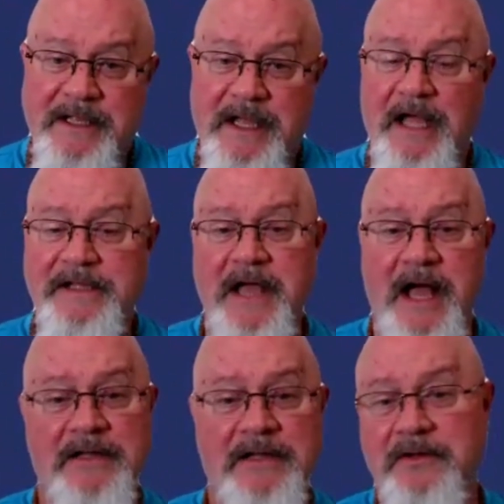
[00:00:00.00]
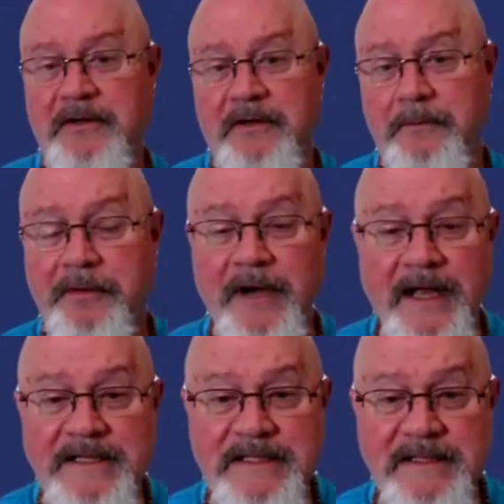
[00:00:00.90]
A Dr.
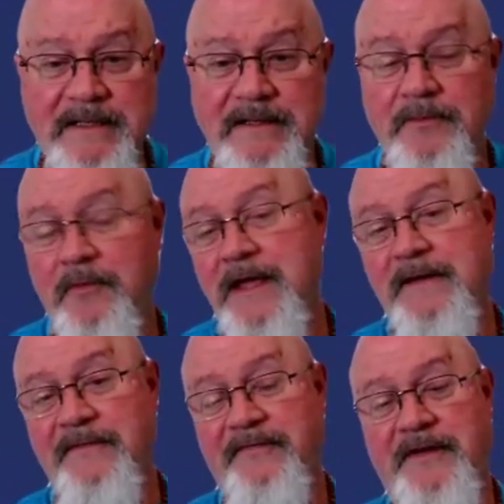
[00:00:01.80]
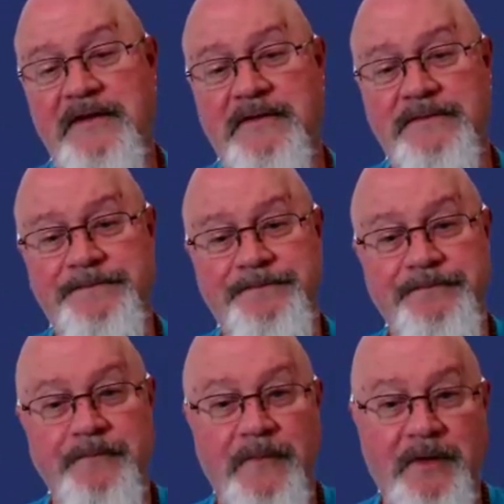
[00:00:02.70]
Preston Wakefield,
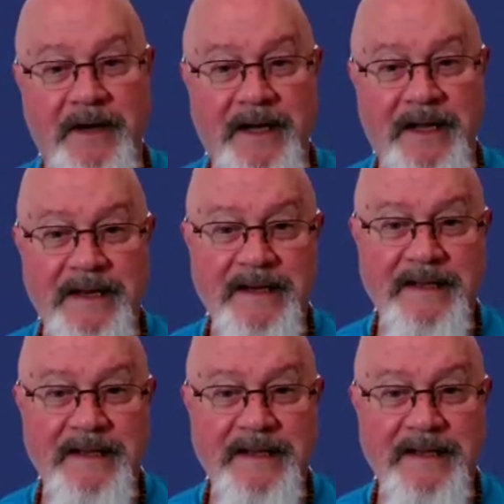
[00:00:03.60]
right?